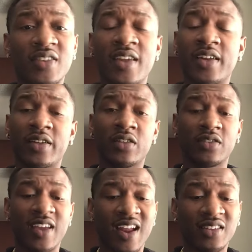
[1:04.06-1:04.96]
thing
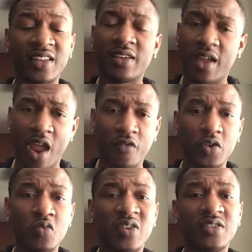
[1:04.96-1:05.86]
that I think
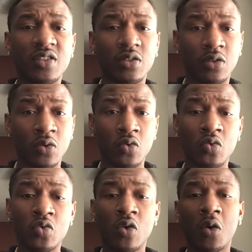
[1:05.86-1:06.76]
everyone should do